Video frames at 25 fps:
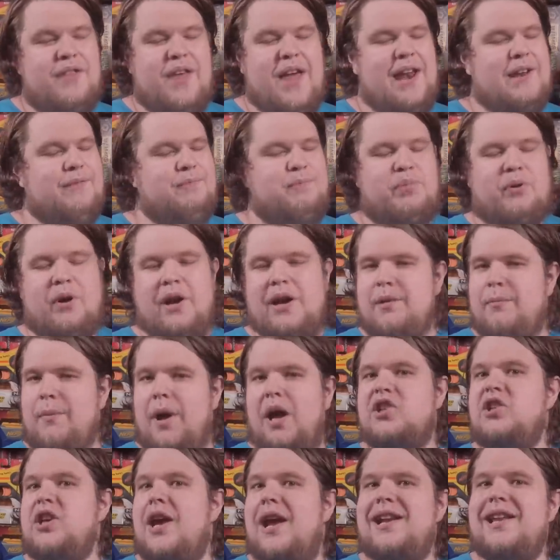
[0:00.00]
than pretty
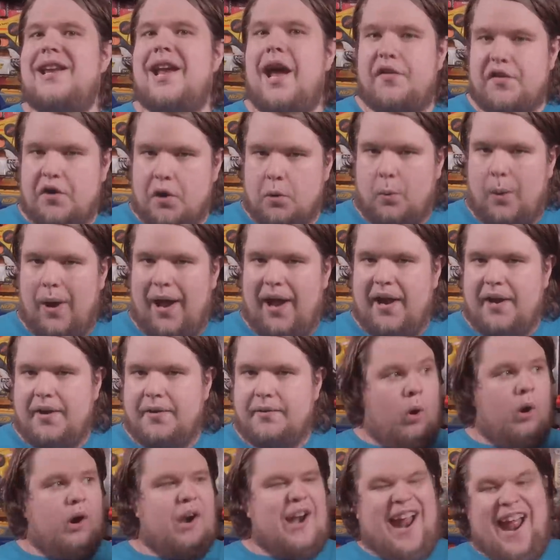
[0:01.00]
much any other way.
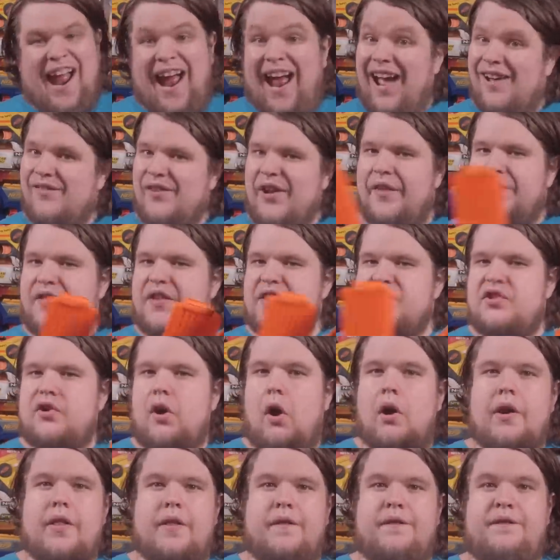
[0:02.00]
Or have it at the
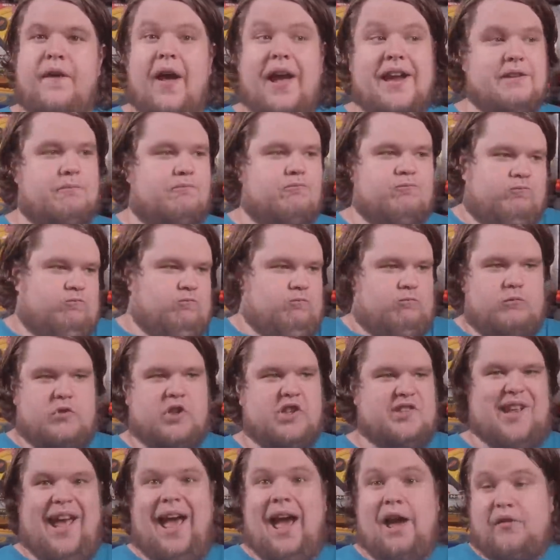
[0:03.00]
start of the fight
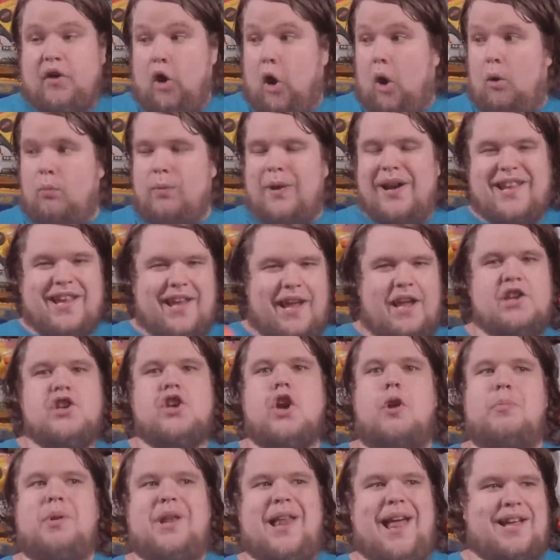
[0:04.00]
just have it already in
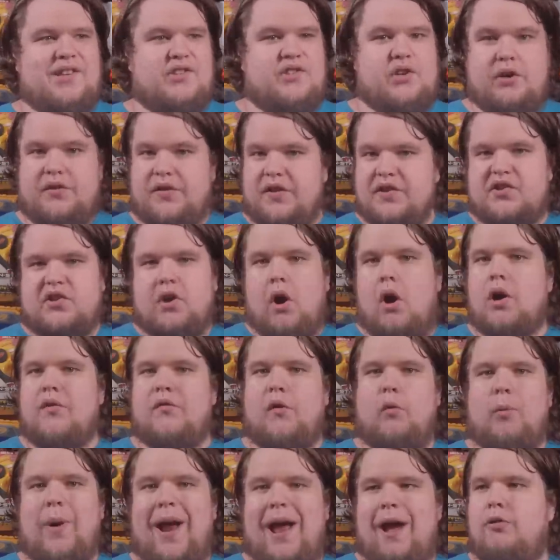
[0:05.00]
your blaster at the start
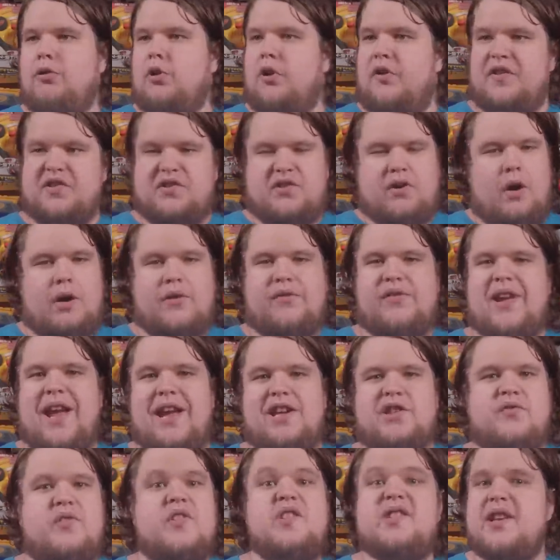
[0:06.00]
of a round or the start of the
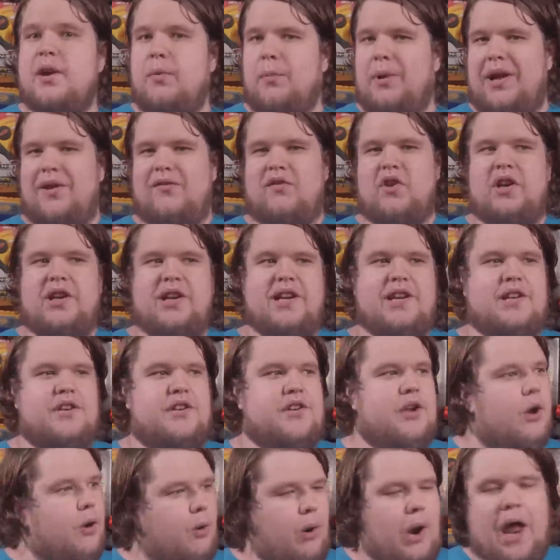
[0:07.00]
HVZ, whatever you need to
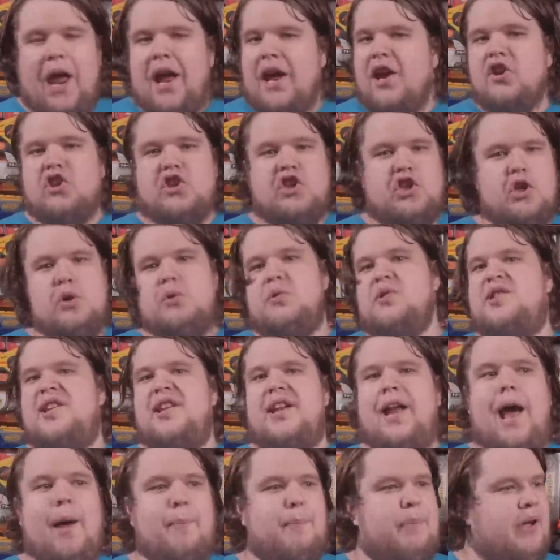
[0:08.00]
do. Use
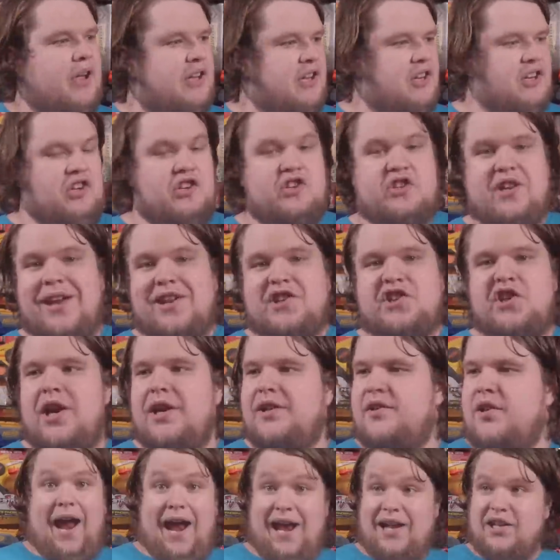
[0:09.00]
it up, ditch
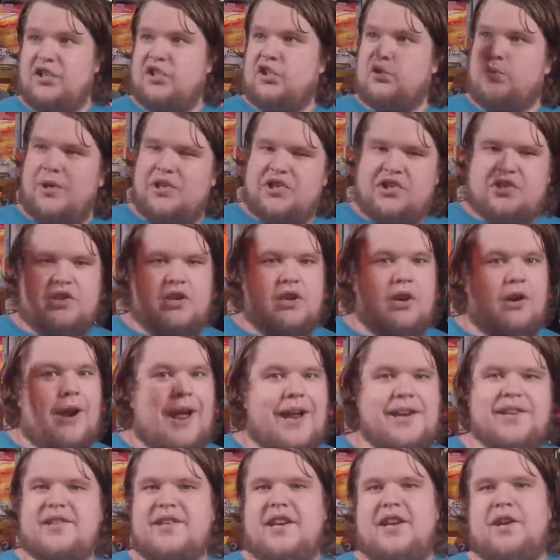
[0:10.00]
it, and switch to your
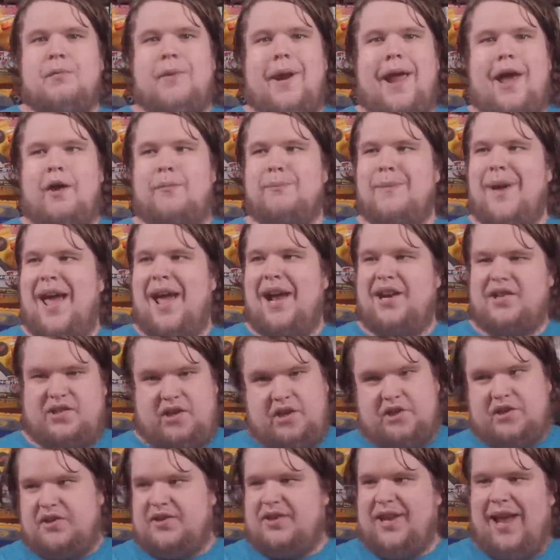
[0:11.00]
18 round mags.
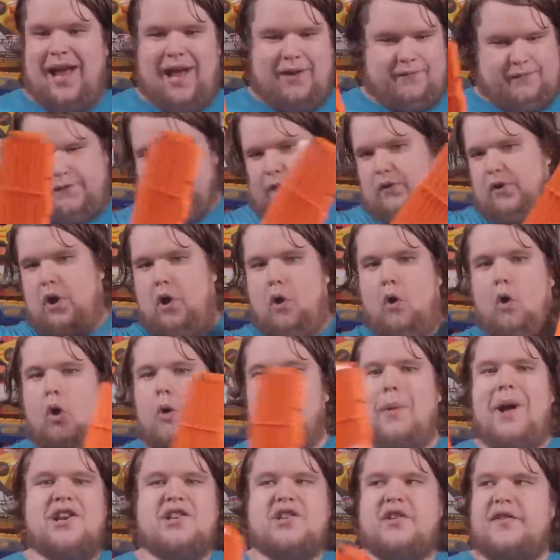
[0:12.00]
You just have a
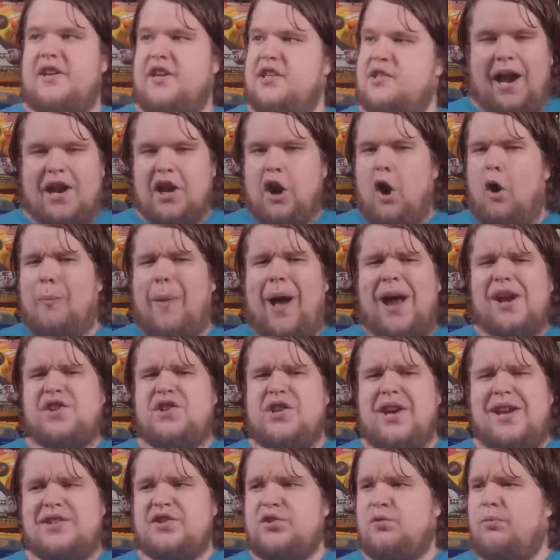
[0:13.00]
whole bunch of I know my
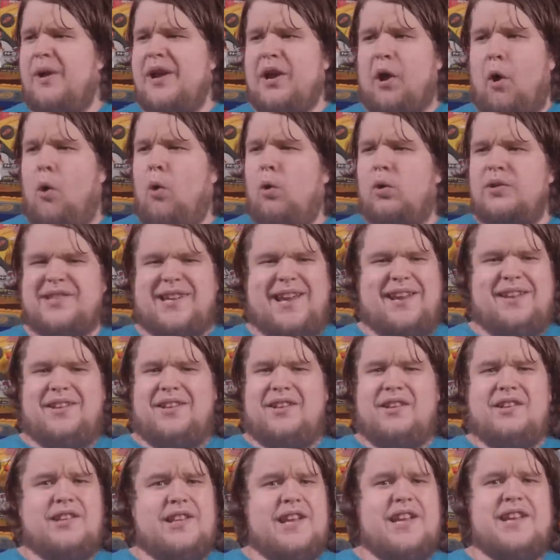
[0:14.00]
chest rig holds at
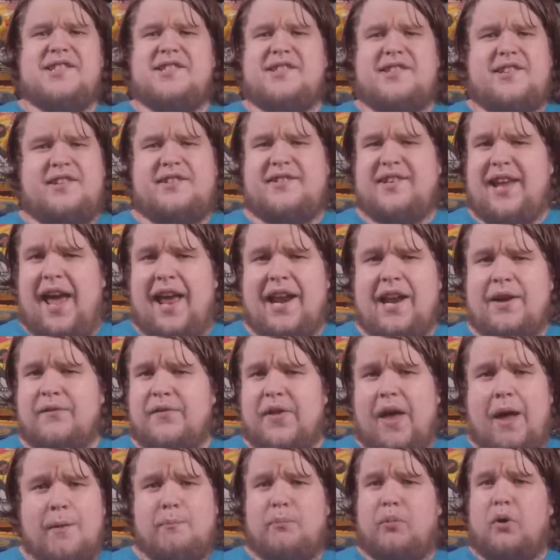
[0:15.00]
least 10
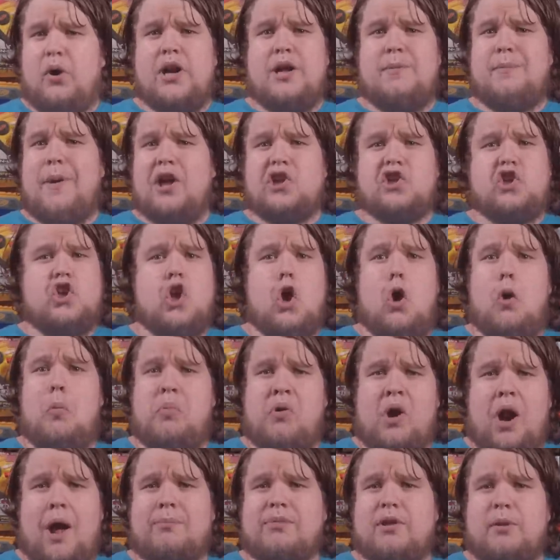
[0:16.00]
of them pretty much no
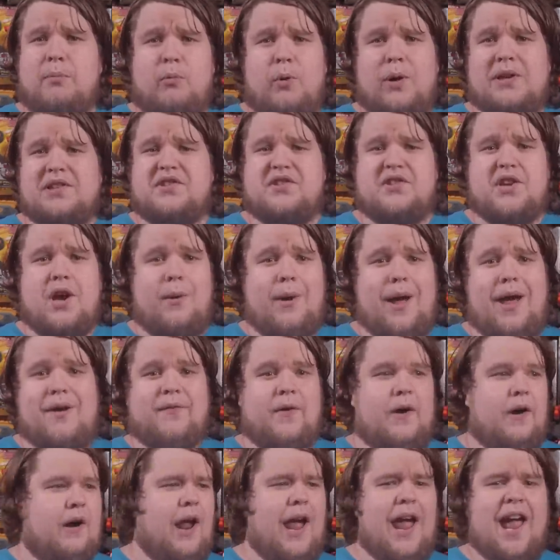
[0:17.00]
problem
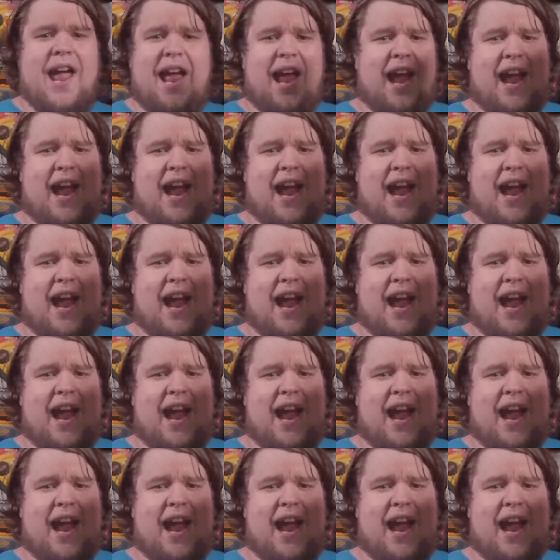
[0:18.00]
whatsoever.